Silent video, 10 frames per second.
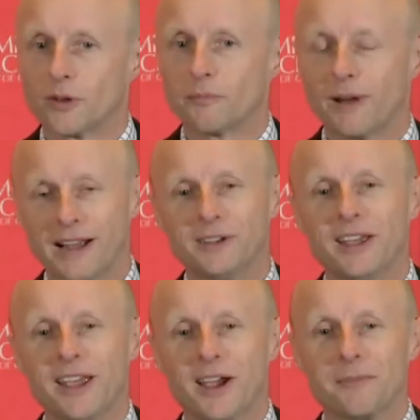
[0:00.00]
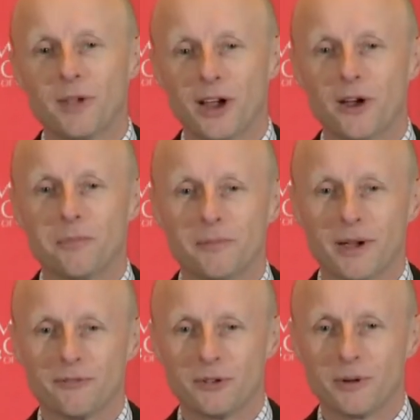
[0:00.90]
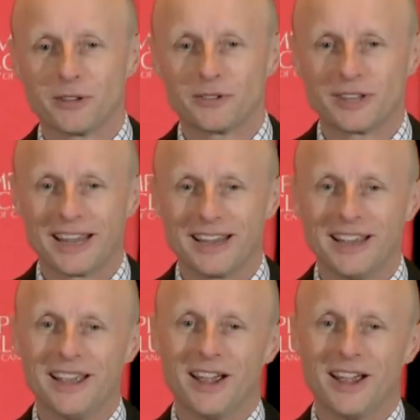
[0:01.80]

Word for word: So Brad, um, I hope in my few words today